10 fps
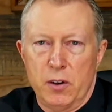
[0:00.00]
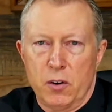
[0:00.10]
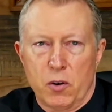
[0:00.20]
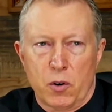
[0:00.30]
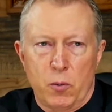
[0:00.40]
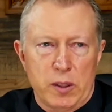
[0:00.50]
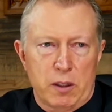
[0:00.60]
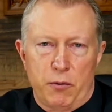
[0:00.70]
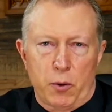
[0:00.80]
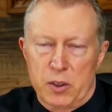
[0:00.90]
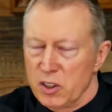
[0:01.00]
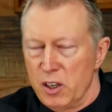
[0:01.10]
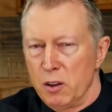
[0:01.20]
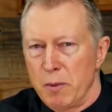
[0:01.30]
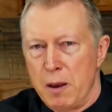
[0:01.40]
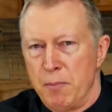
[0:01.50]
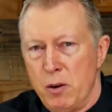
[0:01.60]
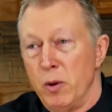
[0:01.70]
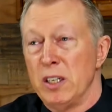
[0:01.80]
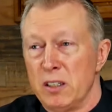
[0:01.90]
or what the fourth seal might be,
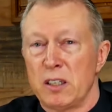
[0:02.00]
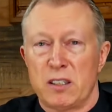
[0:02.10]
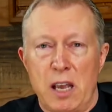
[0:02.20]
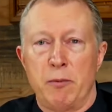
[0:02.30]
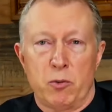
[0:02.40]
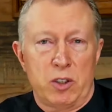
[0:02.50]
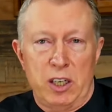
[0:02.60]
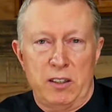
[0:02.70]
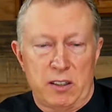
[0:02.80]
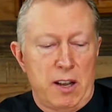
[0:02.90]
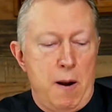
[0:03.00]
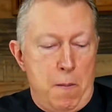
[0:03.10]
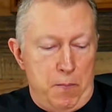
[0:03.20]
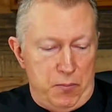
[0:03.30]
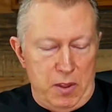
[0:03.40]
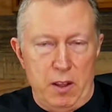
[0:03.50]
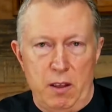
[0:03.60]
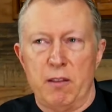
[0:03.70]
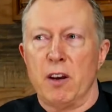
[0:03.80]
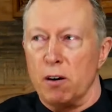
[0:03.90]
which is the same as what Jesus.
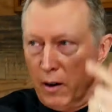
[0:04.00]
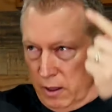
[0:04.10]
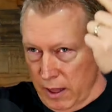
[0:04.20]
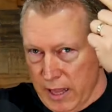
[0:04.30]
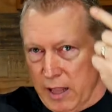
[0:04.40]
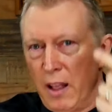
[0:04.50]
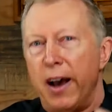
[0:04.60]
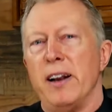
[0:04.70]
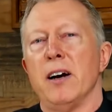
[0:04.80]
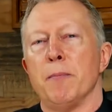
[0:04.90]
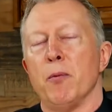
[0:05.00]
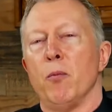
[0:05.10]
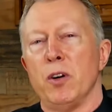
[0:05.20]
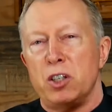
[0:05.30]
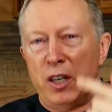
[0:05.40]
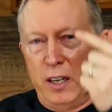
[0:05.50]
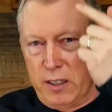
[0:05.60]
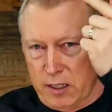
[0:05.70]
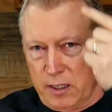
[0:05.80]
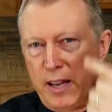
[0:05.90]
They line up. What
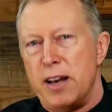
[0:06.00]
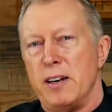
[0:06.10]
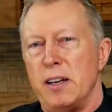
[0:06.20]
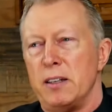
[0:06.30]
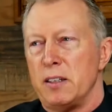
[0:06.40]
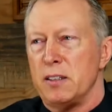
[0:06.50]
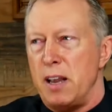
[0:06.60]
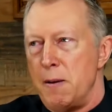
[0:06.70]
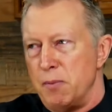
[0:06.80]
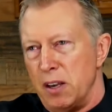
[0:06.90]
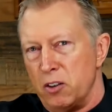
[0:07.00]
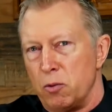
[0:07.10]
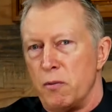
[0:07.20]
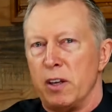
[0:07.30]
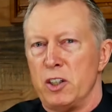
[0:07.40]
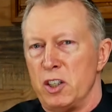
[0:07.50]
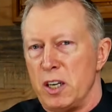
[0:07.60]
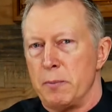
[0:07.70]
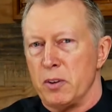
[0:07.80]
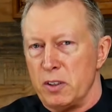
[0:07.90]
Jesus said is the same thing as Revelation
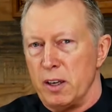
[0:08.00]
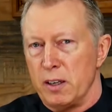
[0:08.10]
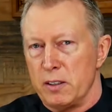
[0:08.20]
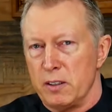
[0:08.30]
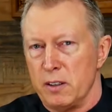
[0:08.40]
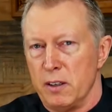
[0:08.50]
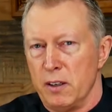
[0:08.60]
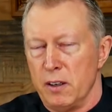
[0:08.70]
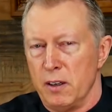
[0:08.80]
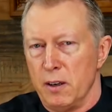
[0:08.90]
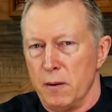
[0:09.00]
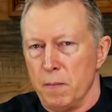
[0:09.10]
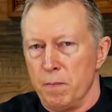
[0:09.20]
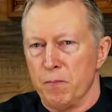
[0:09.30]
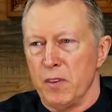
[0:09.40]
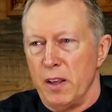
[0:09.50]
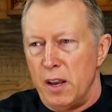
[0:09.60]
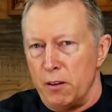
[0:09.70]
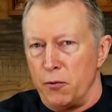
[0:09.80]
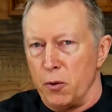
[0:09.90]
chapter 6.
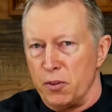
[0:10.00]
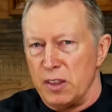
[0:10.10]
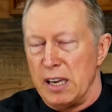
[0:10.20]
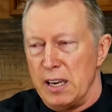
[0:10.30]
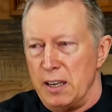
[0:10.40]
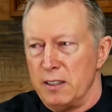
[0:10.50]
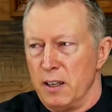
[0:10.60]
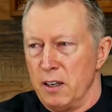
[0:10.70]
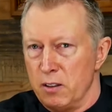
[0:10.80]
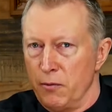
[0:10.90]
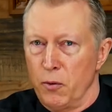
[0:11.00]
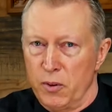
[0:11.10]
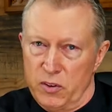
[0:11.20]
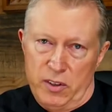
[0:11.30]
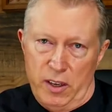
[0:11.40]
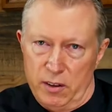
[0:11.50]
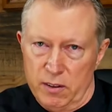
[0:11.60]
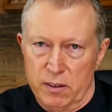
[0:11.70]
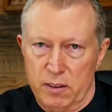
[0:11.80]
And the fourth thing he said is the fourth seal.